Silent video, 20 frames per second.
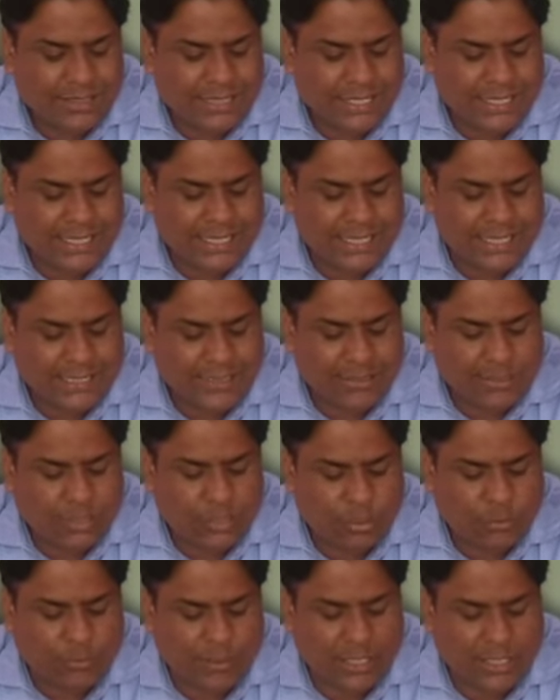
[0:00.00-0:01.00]
it's
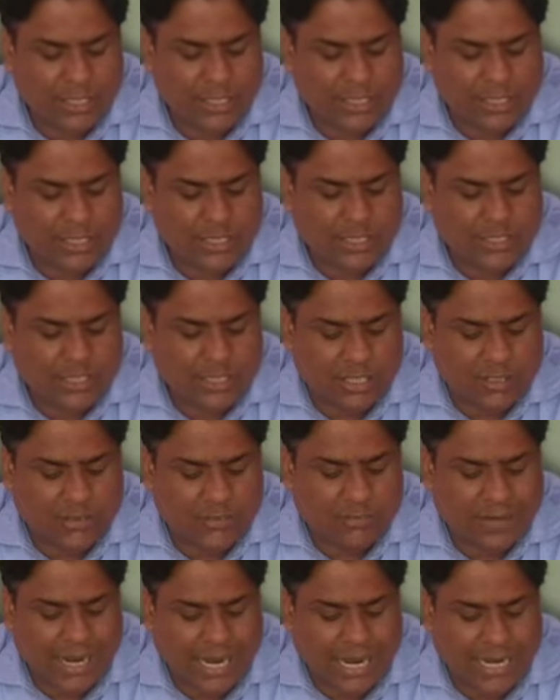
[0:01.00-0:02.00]
to be
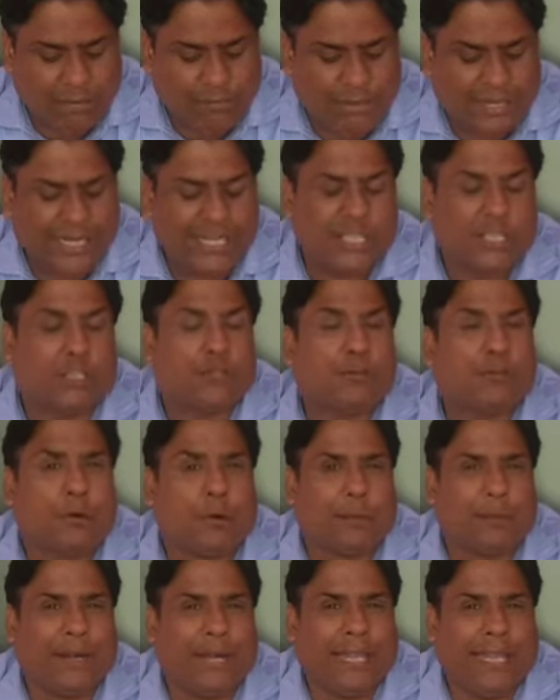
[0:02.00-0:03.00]
conserved and managed
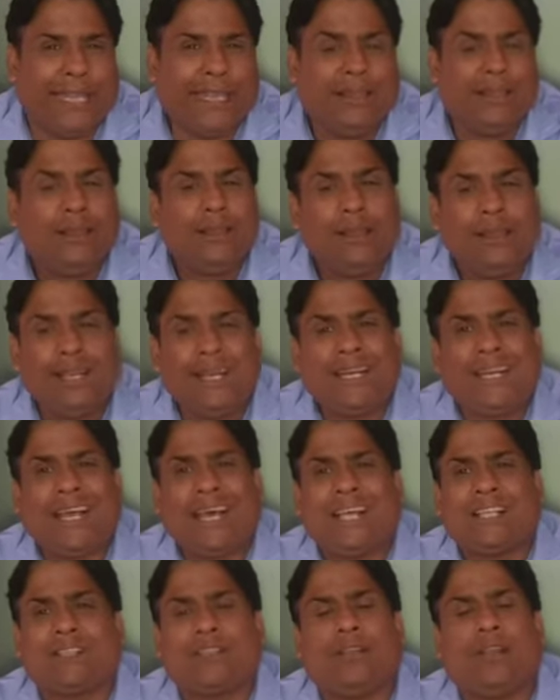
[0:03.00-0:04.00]
properly. It
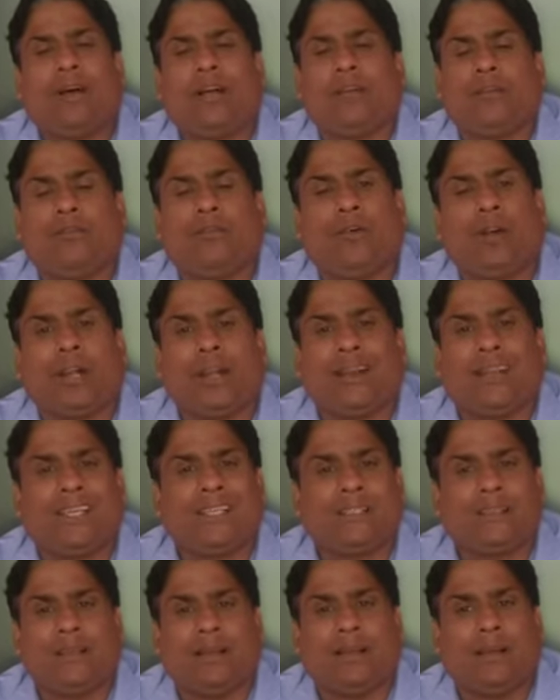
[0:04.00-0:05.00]
has a lot of water
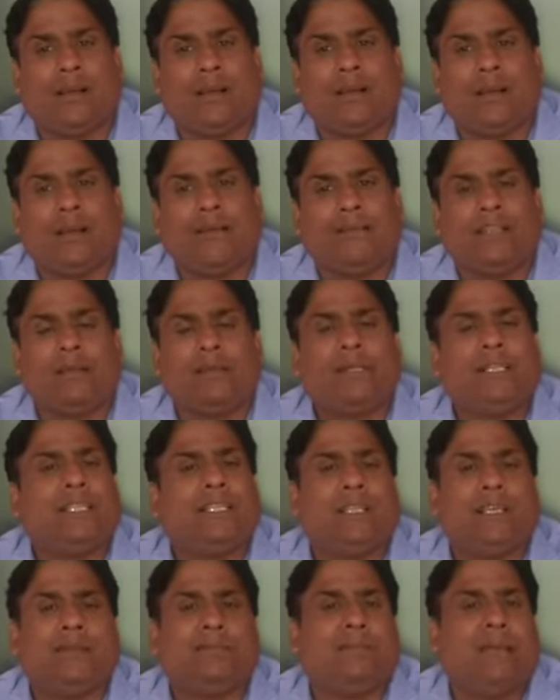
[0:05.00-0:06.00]
is available
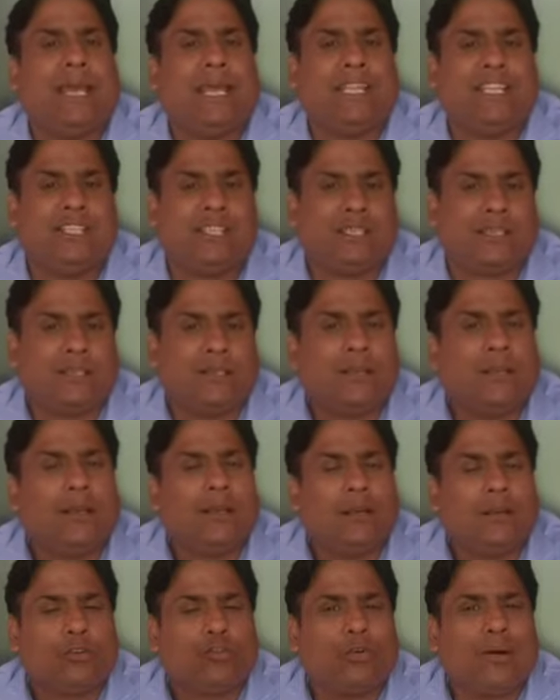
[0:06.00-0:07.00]
in immense
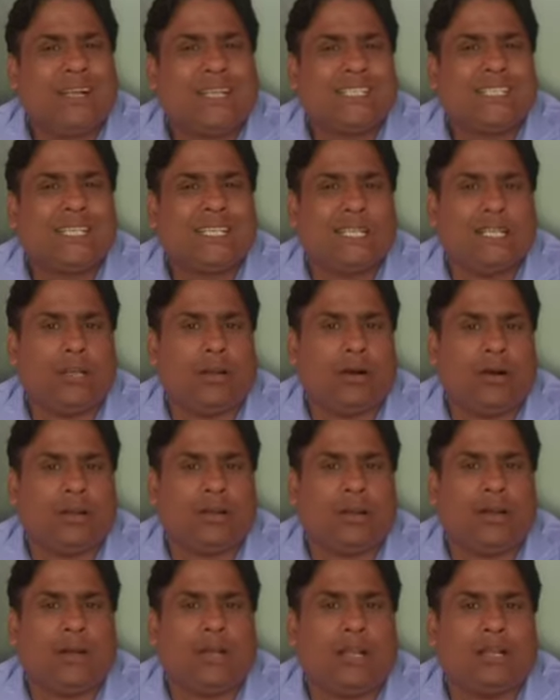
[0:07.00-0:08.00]
quantity
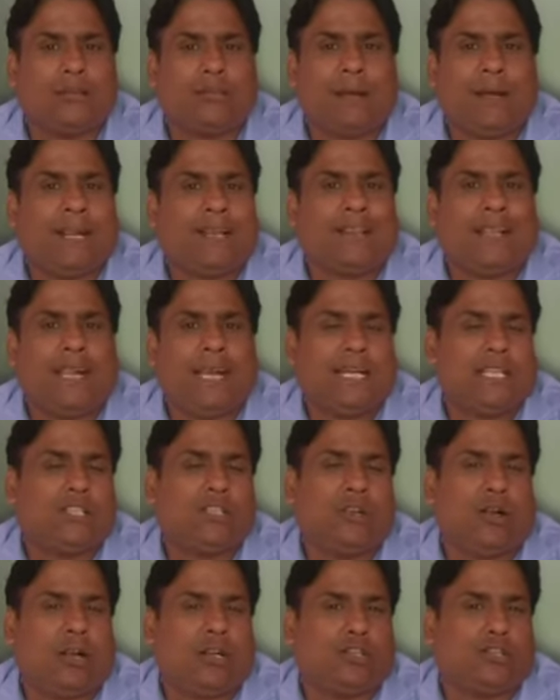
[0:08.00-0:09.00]
on earth, but that is
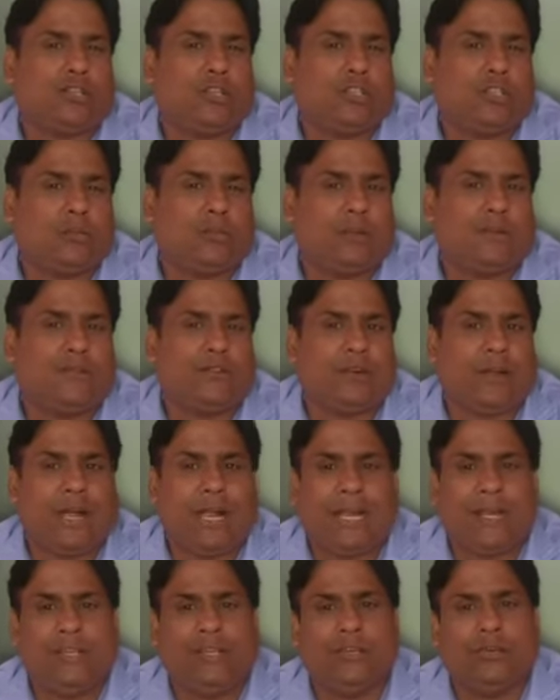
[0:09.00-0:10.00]
not suitable for
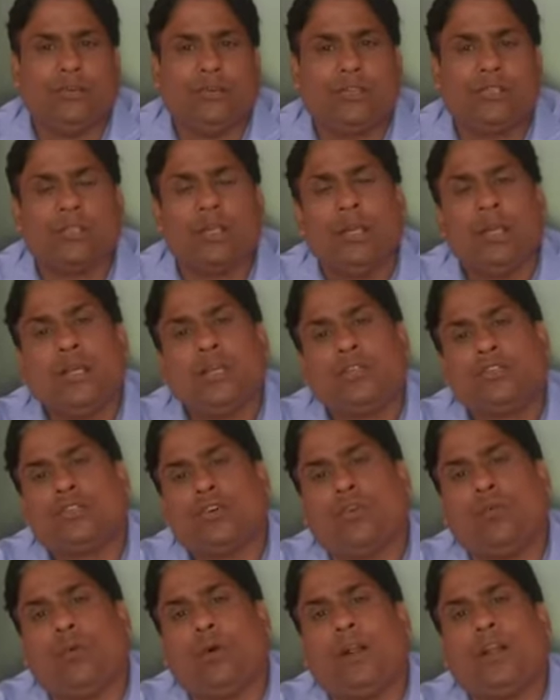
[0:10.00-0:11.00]
our use.
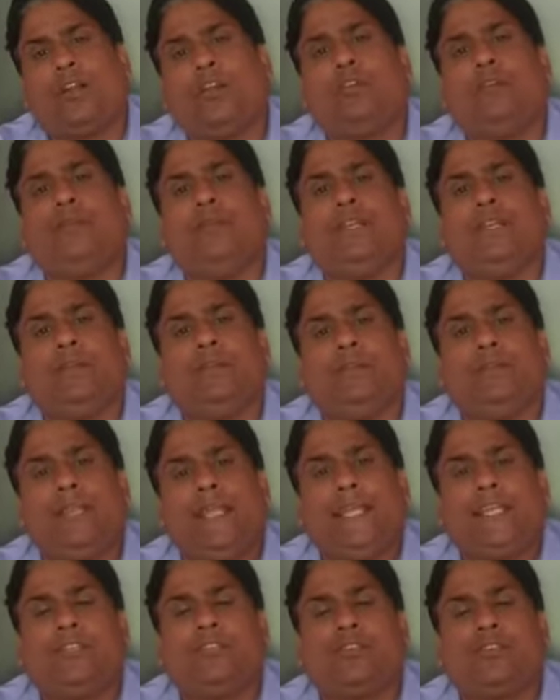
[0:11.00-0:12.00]
So what do we
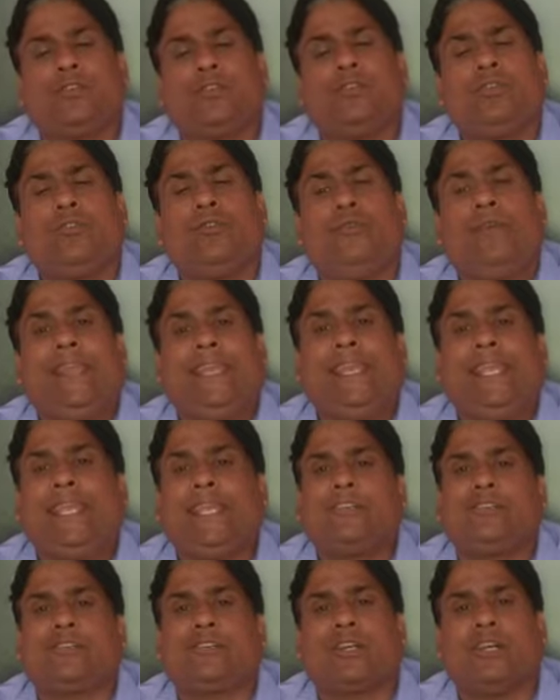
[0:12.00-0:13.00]
need to do? We
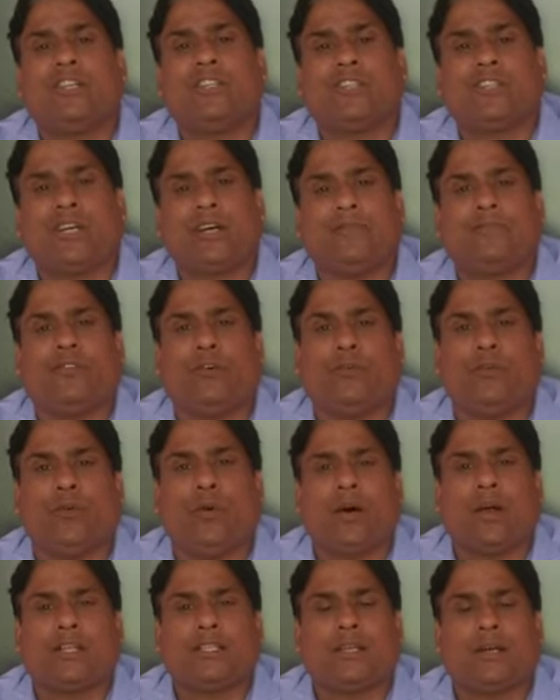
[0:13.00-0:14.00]
need to conserve the
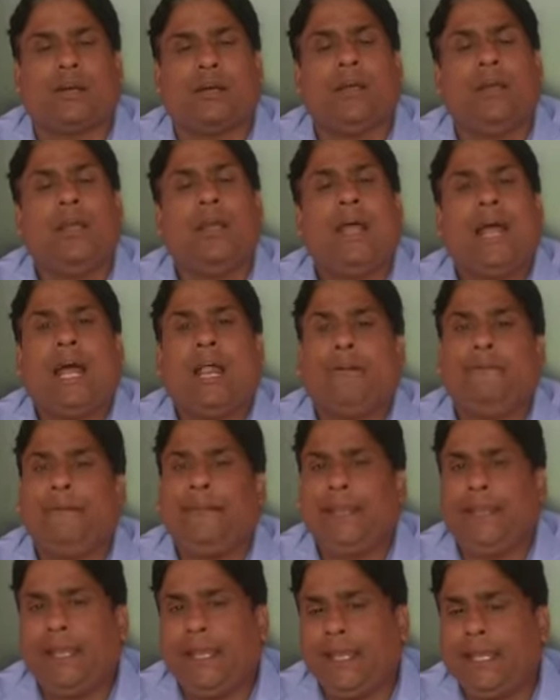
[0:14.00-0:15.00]
water, and
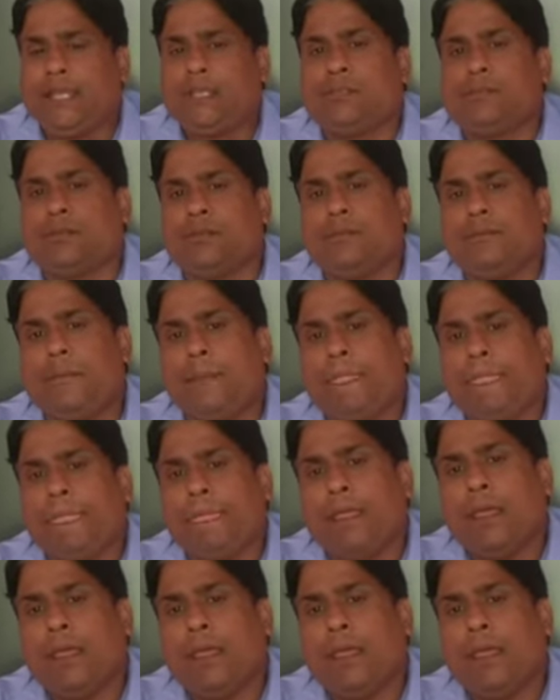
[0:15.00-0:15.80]
we need to